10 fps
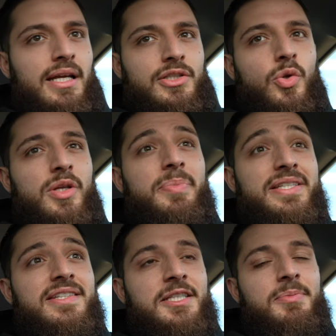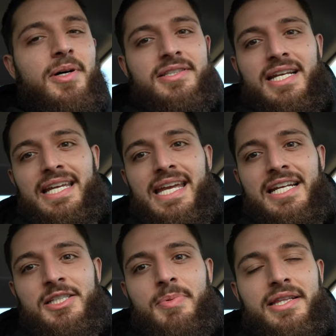It's only been 6 months and I can't
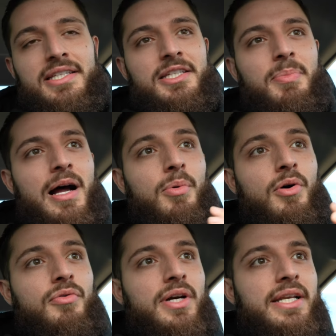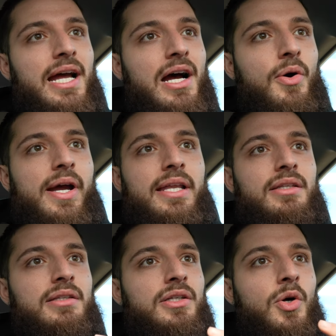expect it to pop off right now
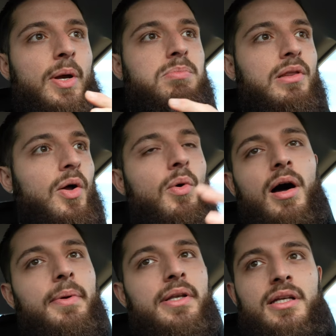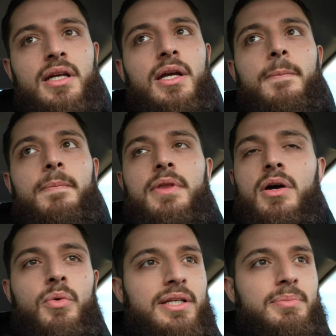and, you know, it blow up. And
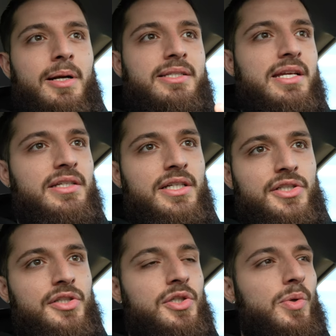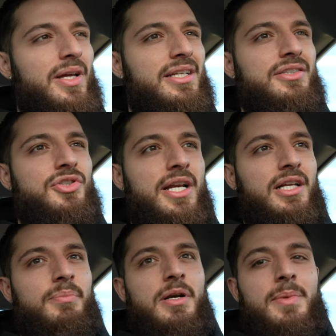no, it probably takes years or two. And then trying to
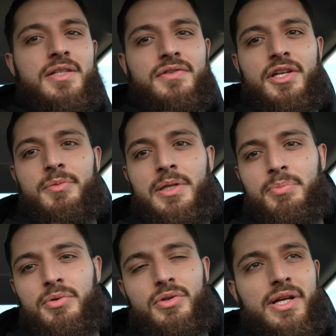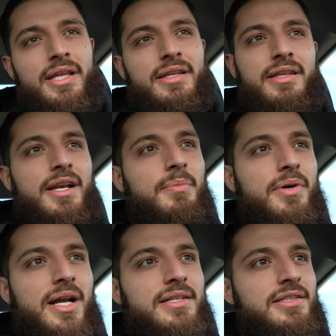compare myself to other people and their
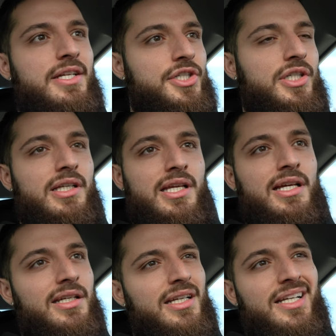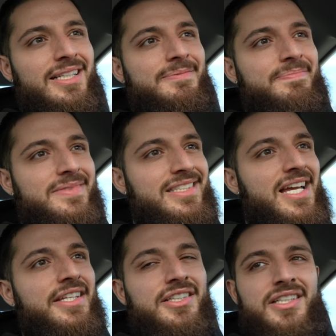brands and their shit like that, it's
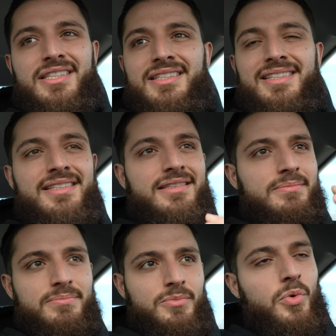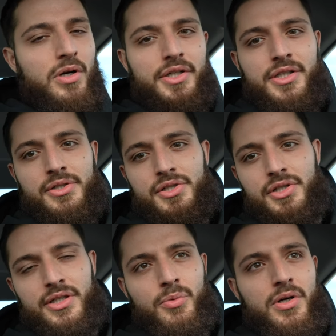not good. Work on your own
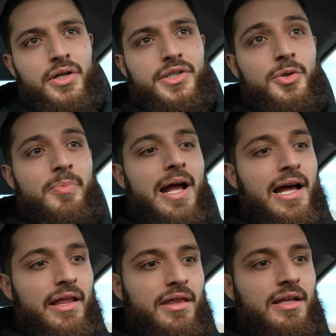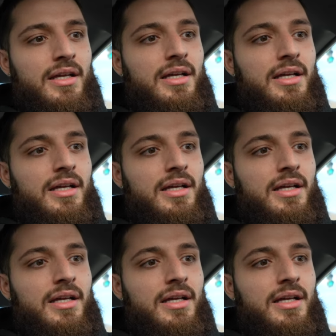journey, work on your own path.